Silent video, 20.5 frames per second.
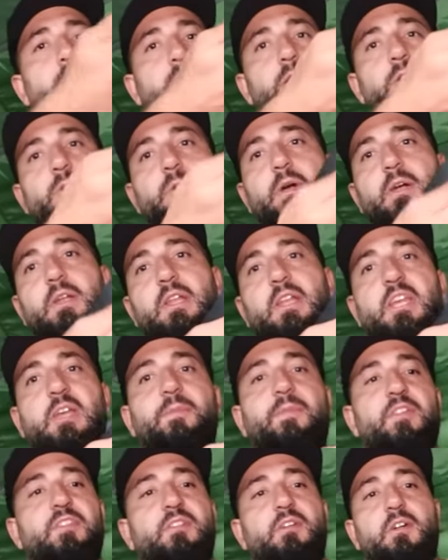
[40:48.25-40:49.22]
you know, I'm gonna
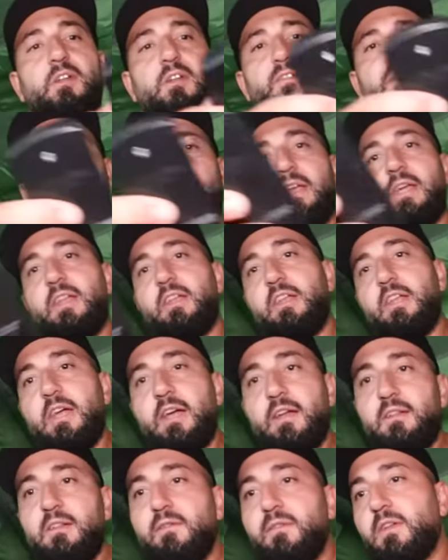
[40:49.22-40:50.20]
keep this on. If I get any
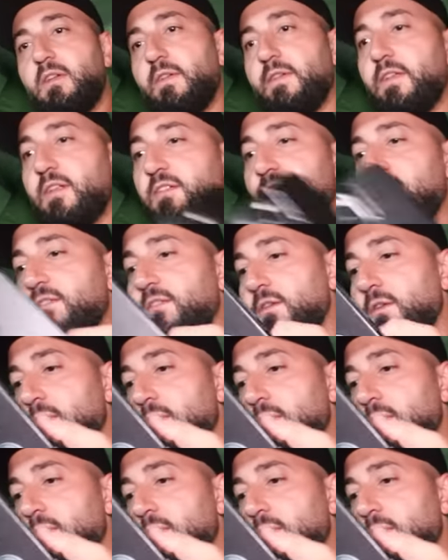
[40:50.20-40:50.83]
activity on this,